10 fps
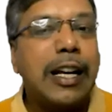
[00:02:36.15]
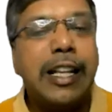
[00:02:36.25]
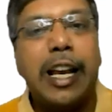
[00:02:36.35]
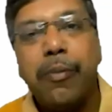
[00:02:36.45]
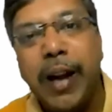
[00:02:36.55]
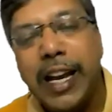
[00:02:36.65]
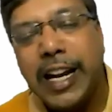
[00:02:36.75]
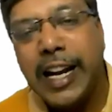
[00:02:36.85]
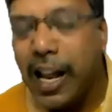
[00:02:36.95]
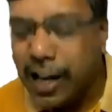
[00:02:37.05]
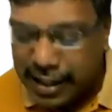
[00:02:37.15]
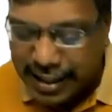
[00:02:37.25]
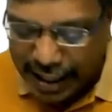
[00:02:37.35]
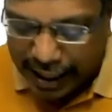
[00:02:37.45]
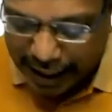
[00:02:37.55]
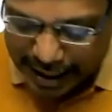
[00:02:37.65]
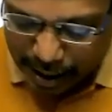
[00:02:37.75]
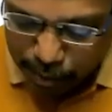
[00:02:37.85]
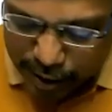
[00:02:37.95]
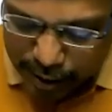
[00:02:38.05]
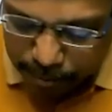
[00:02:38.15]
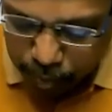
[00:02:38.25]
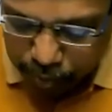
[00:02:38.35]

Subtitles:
The remaining are single steps.